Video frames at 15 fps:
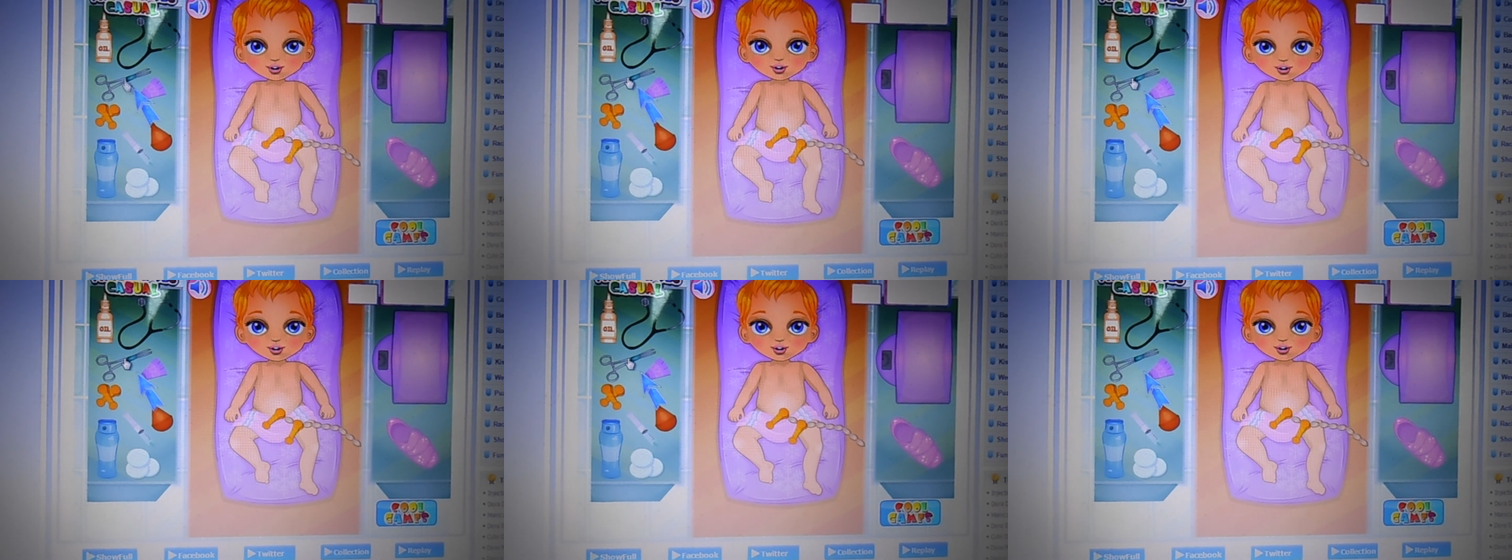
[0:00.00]

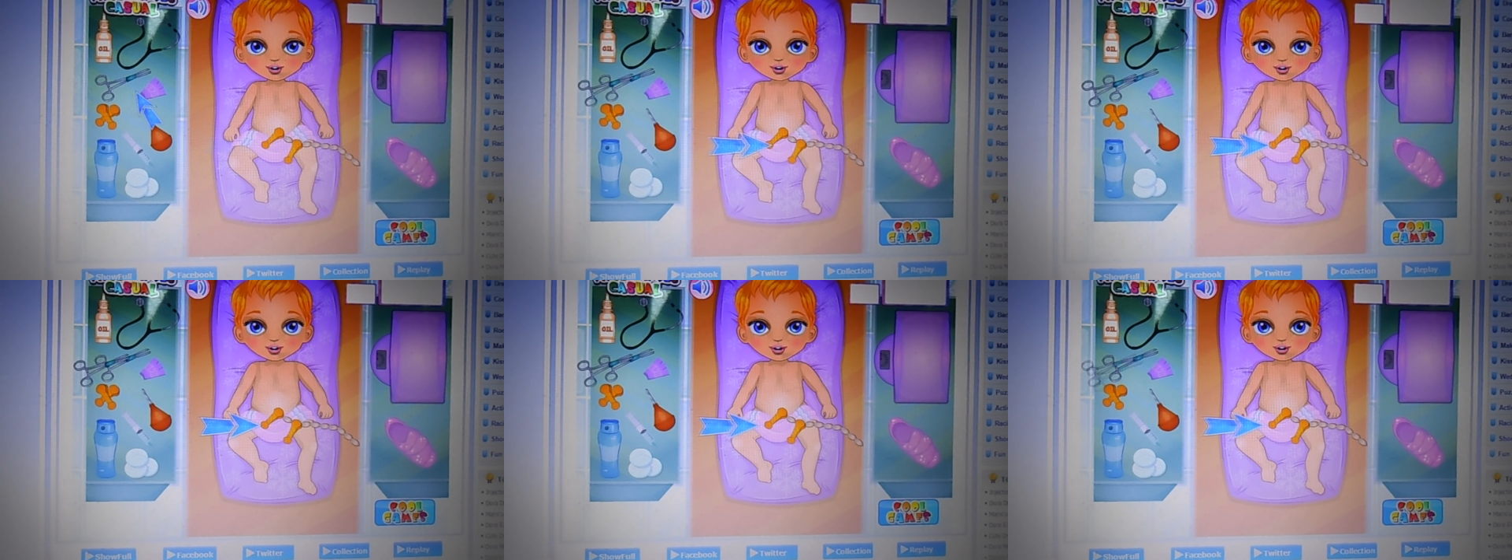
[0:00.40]
Um.
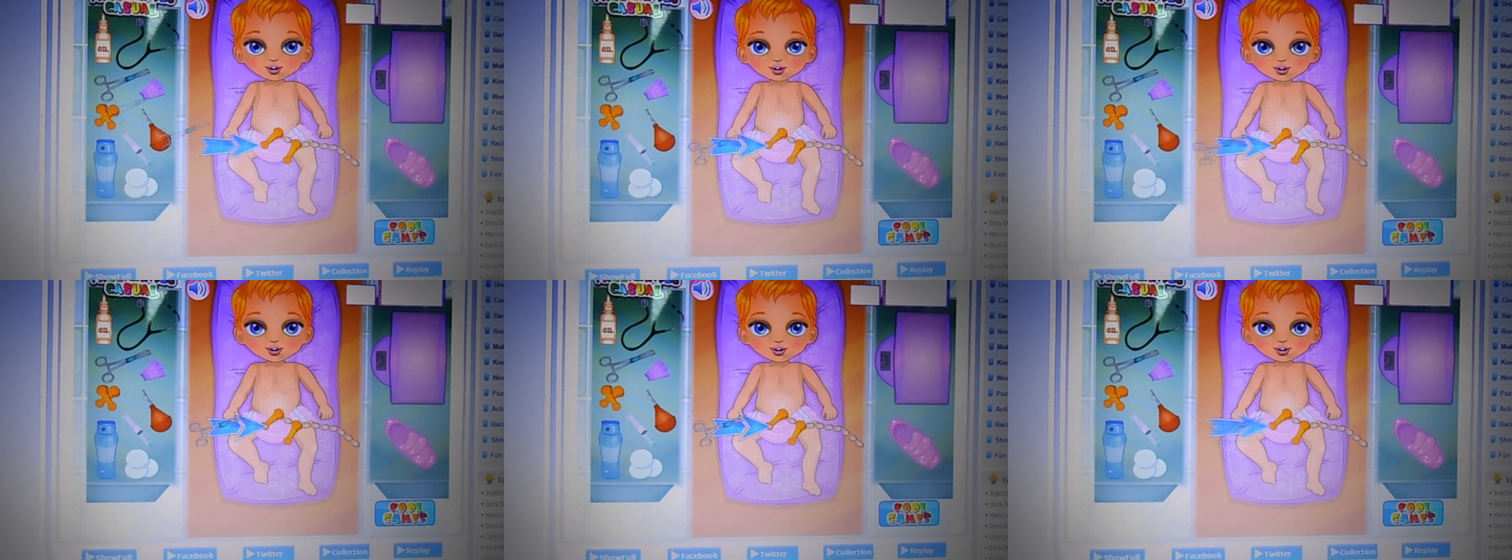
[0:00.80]

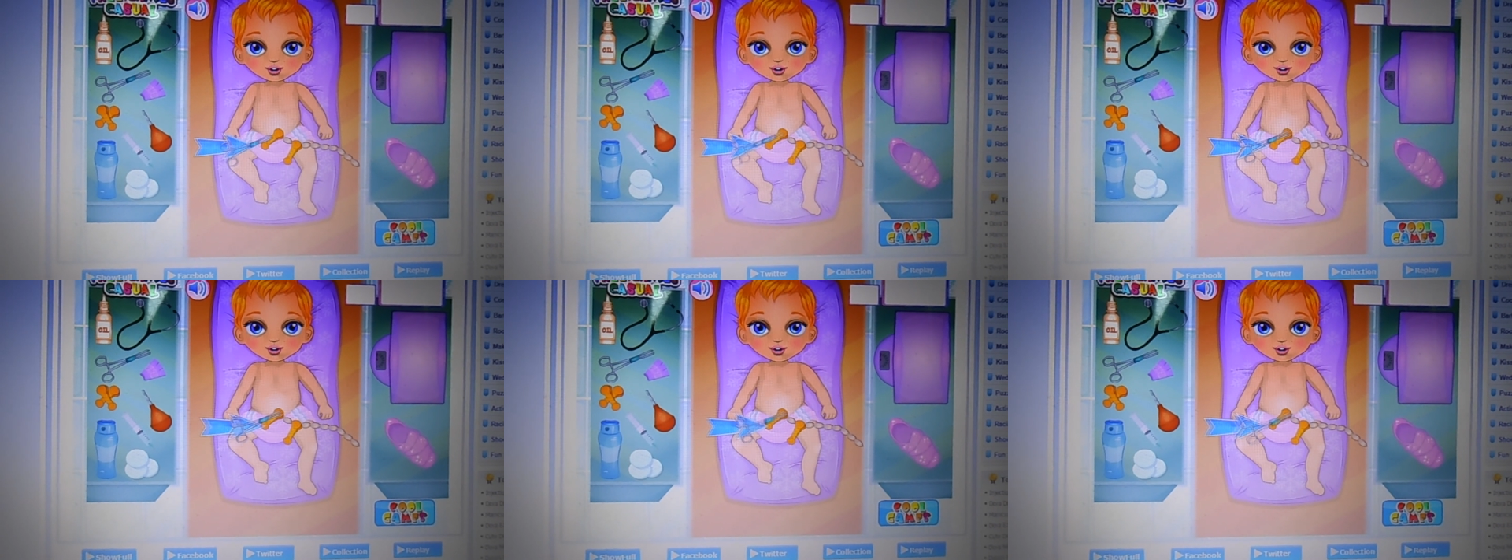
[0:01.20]

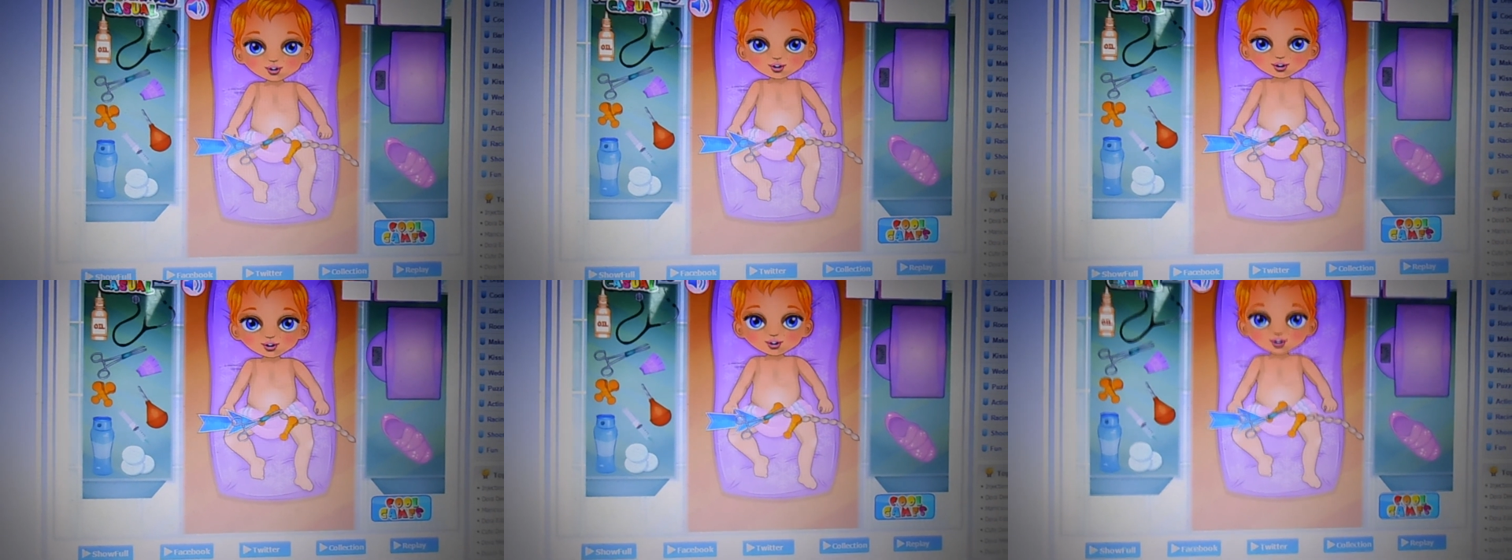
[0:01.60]

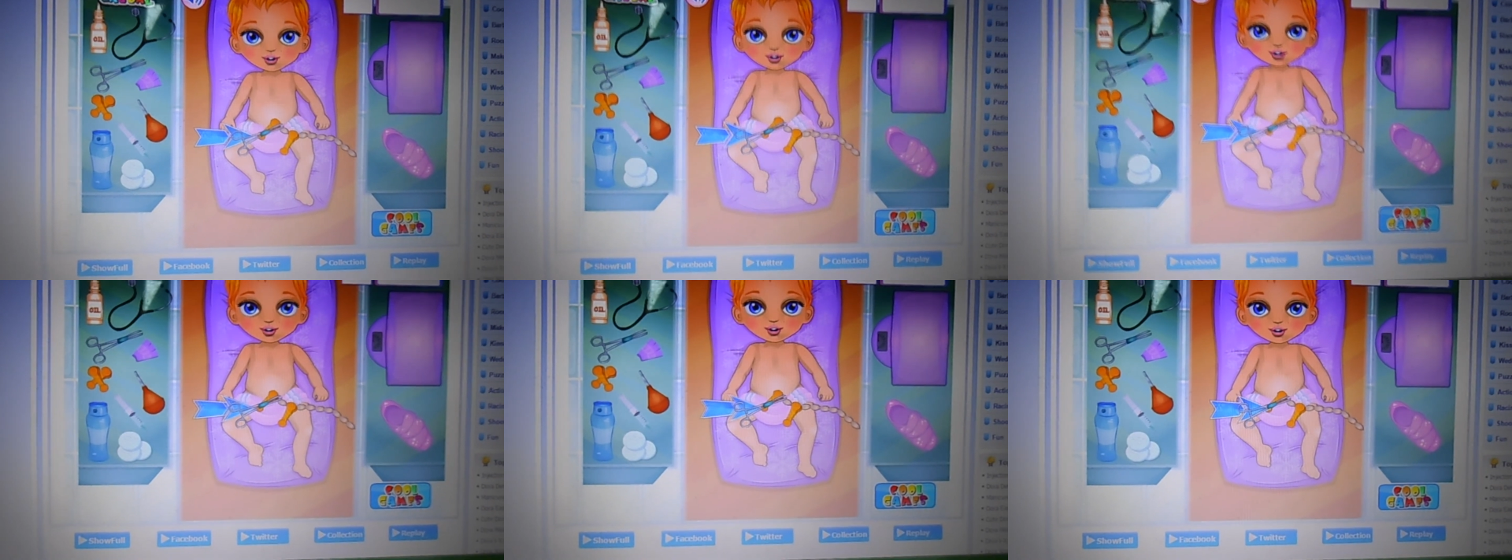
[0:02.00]
Oh, you
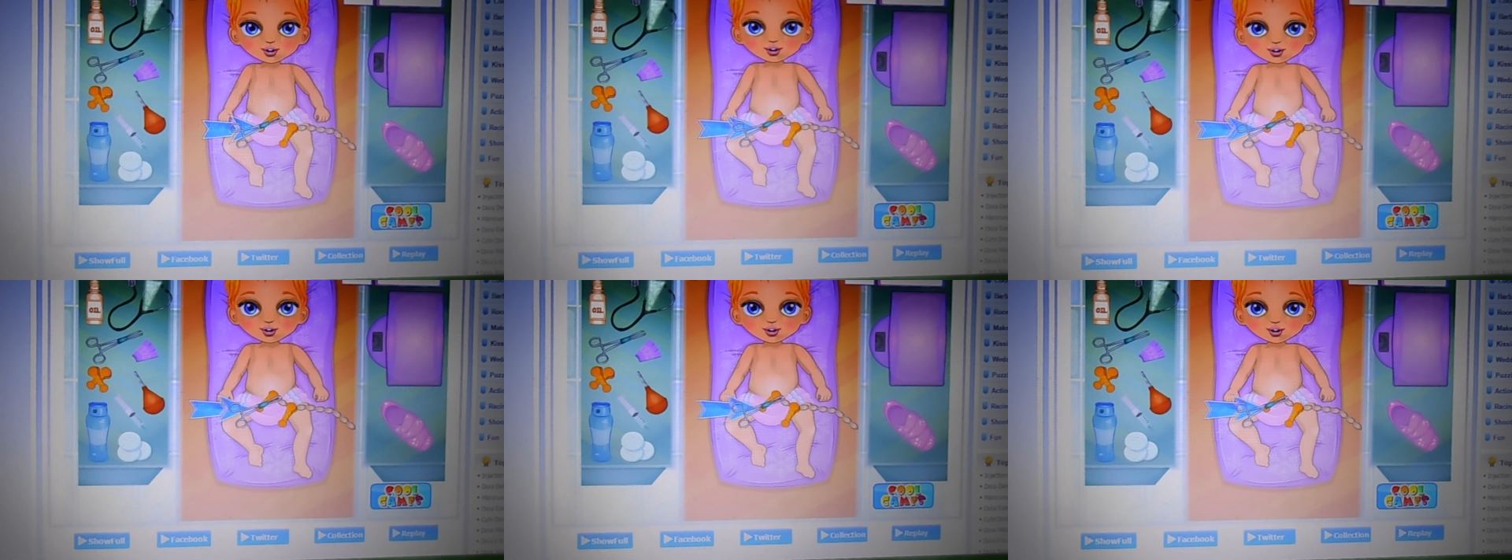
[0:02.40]
gotta cut the
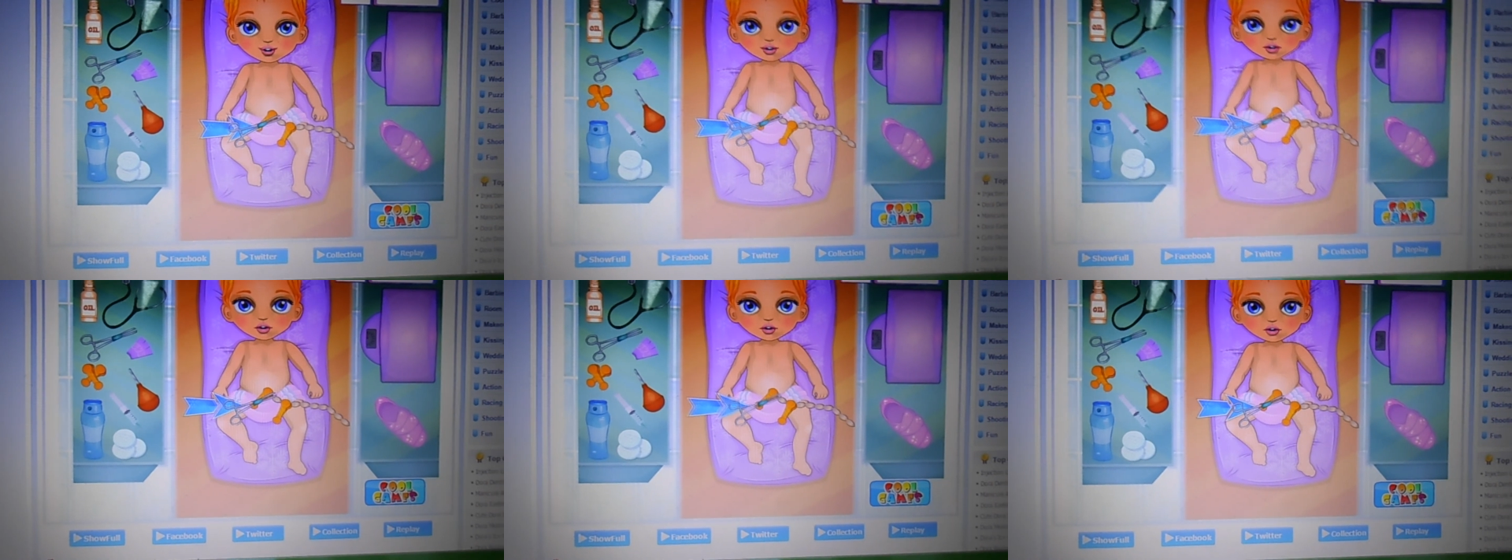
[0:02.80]
umbilical
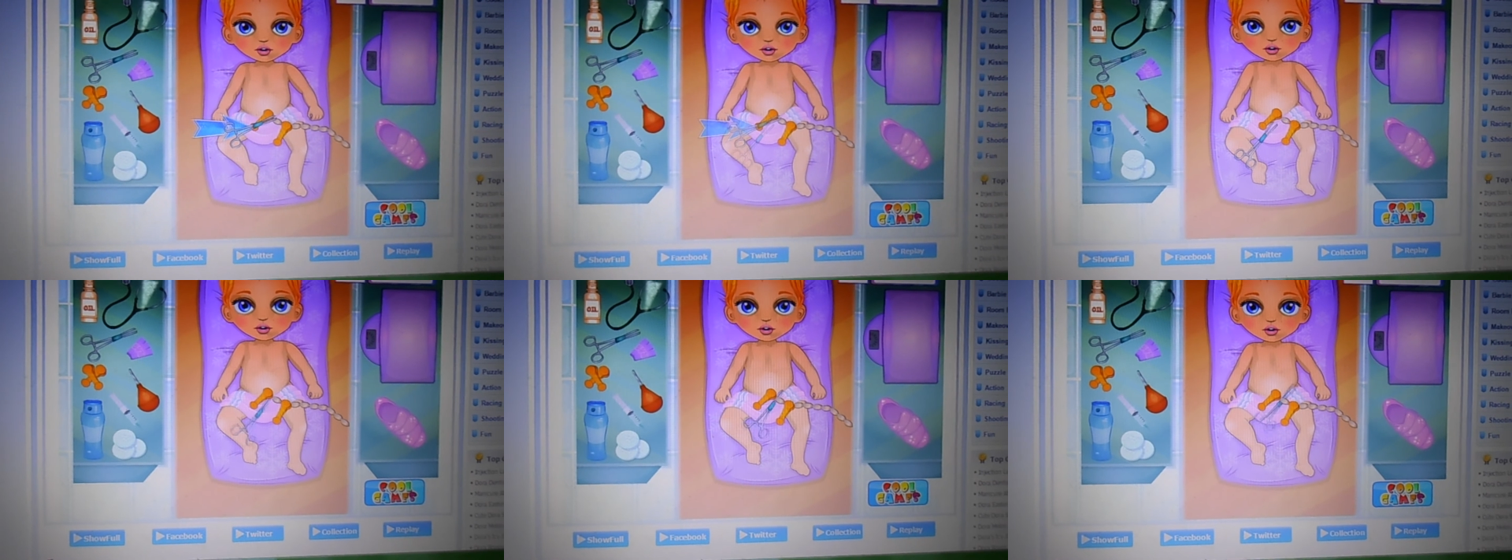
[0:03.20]
cord.
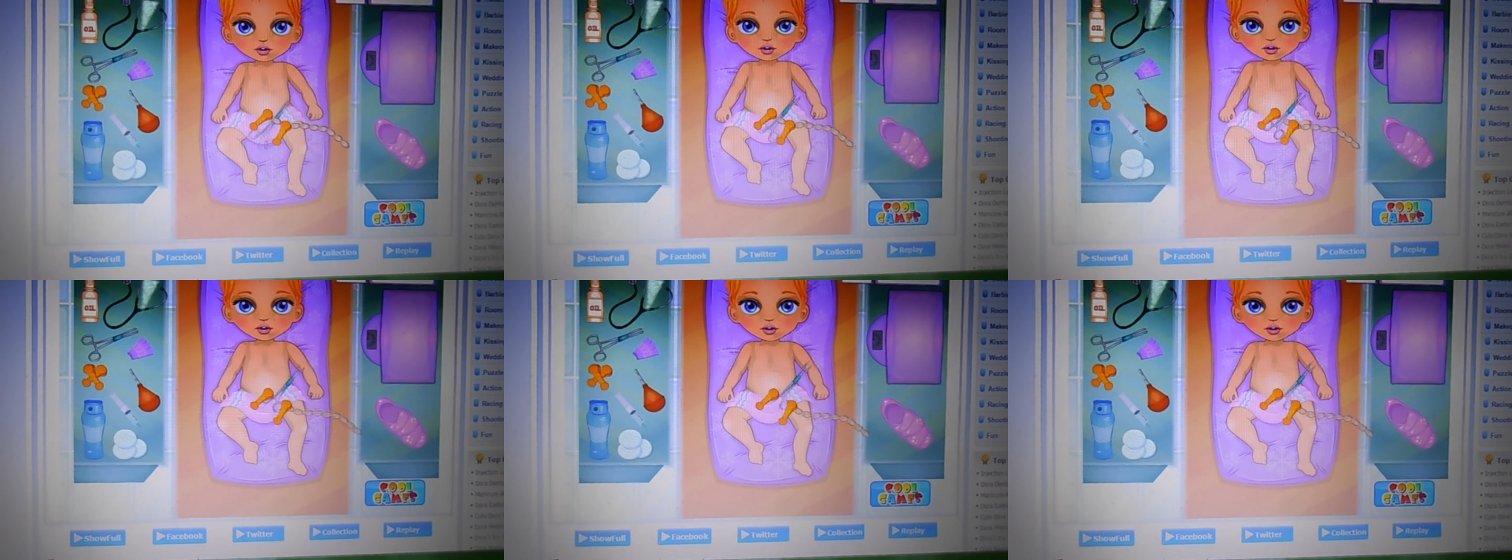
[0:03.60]
Okay.